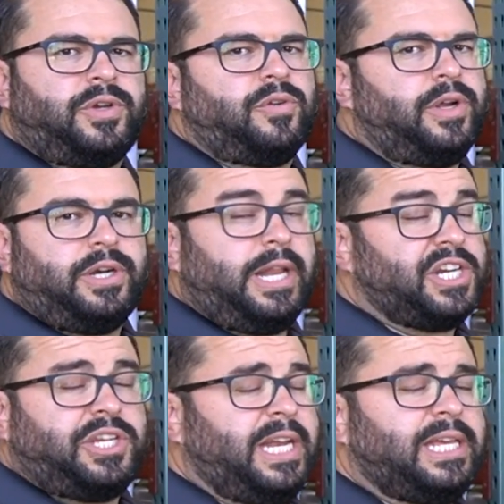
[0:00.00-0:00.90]
We can run it in
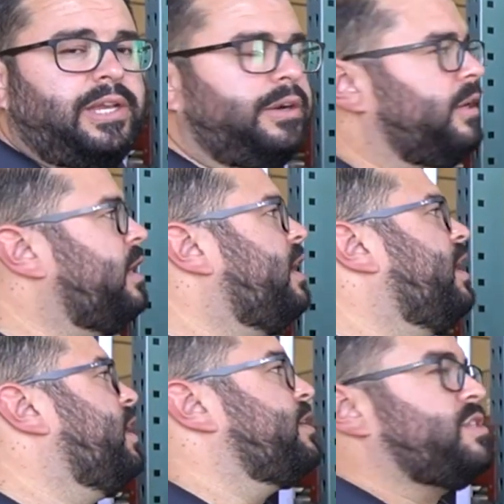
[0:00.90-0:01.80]
actually any gear,
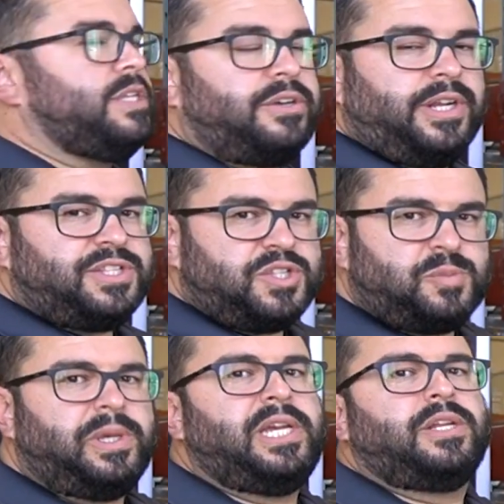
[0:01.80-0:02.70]
synchronize the
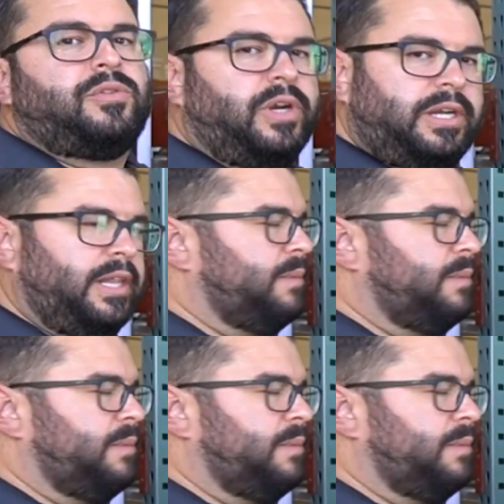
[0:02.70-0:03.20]
speed and run it in that